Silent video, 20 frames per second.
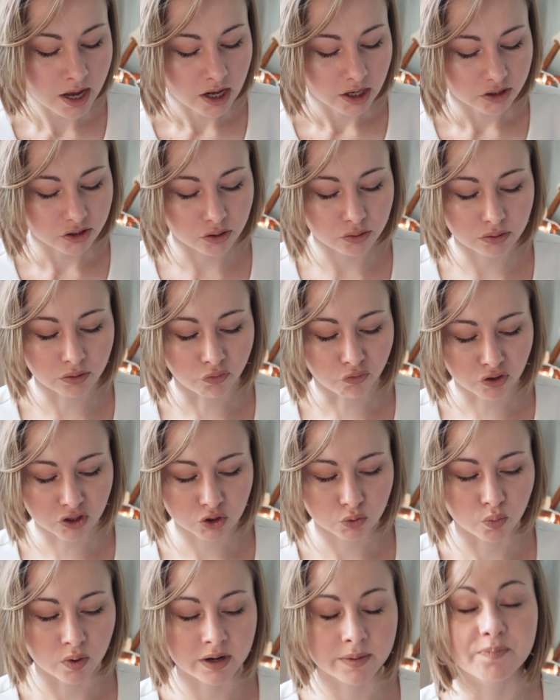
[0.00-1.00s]
So the
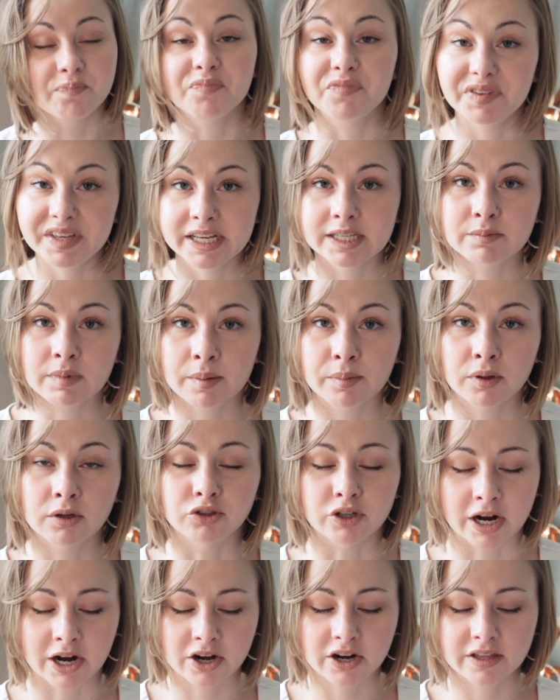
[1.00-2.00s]
first one is my blow
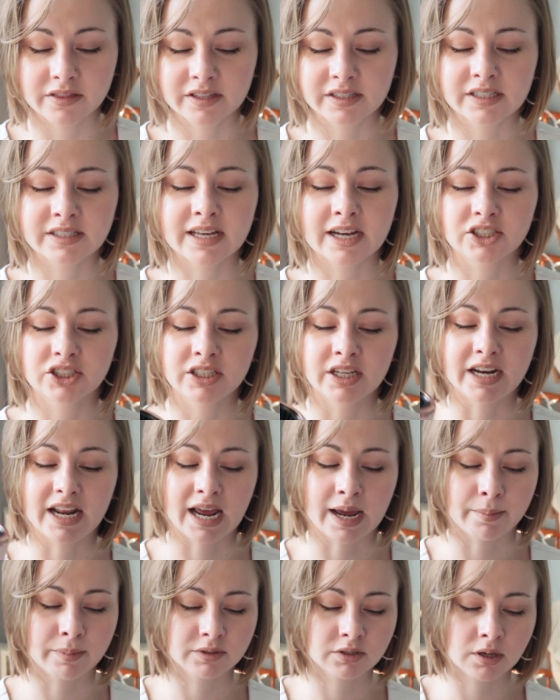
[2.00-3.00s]
dryer, and this is actually an
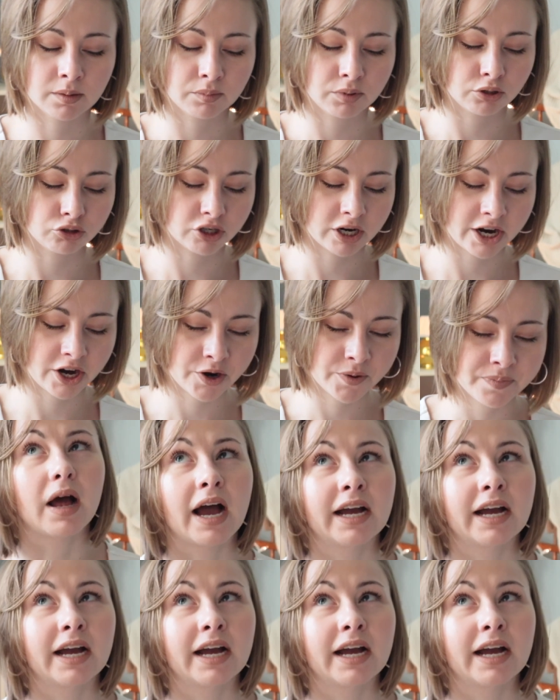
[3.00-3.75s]
Amazon blow dryer.